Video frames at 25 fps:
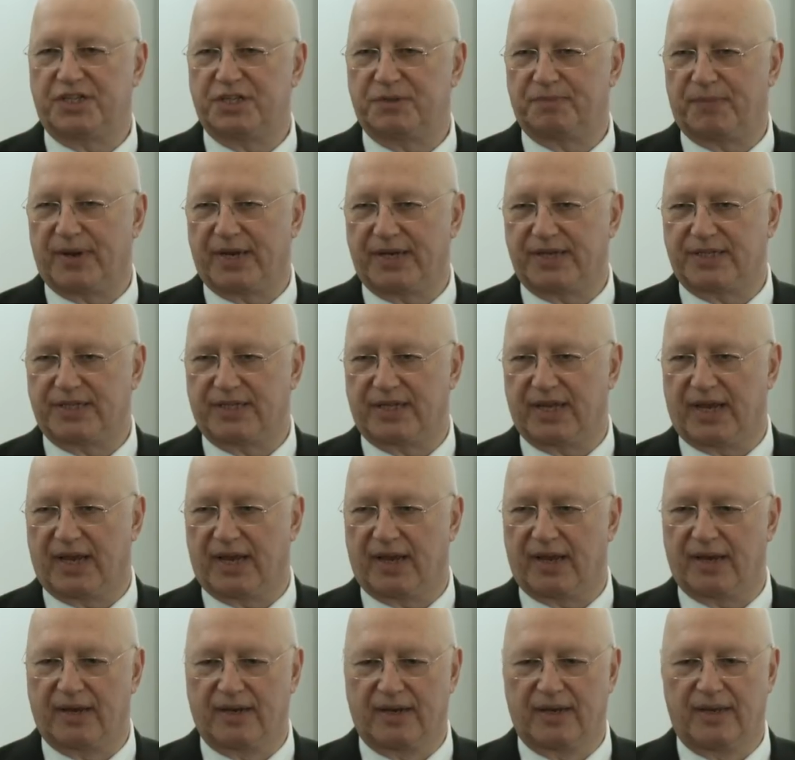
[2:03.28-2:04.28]
is based
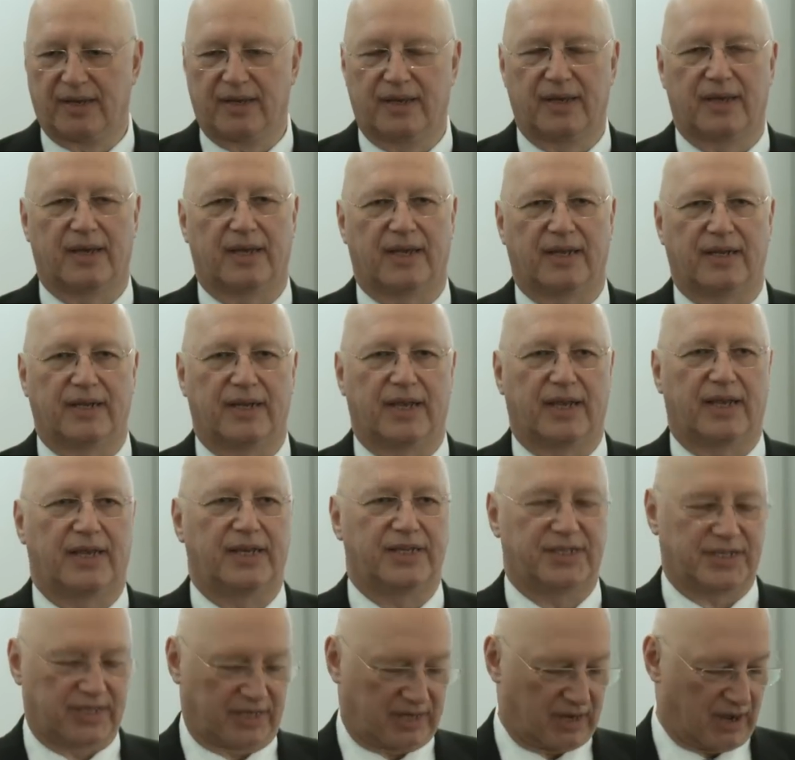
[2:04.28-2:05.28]
there. And
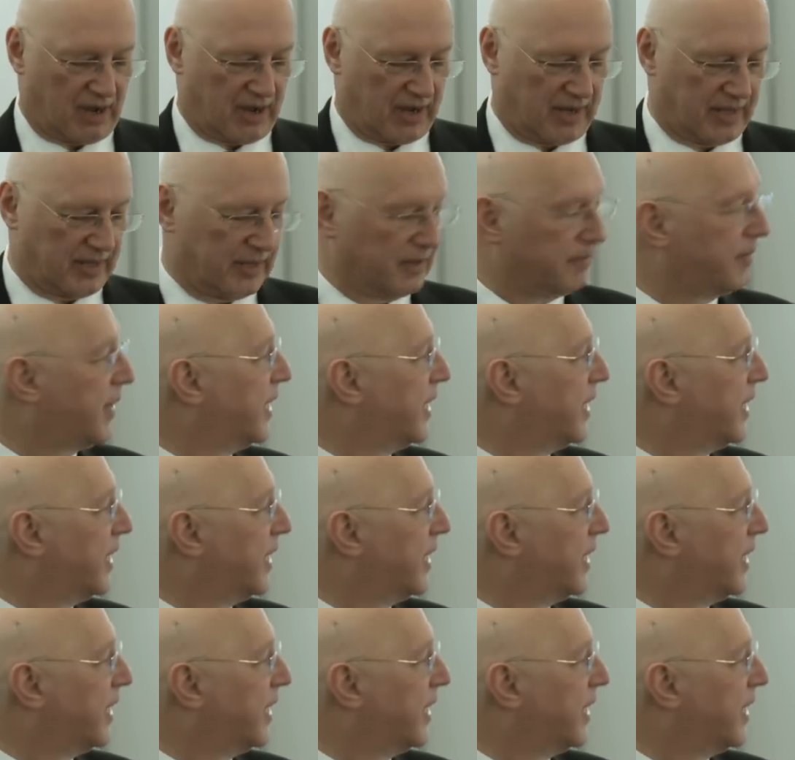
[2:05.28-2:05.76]
he's the guy that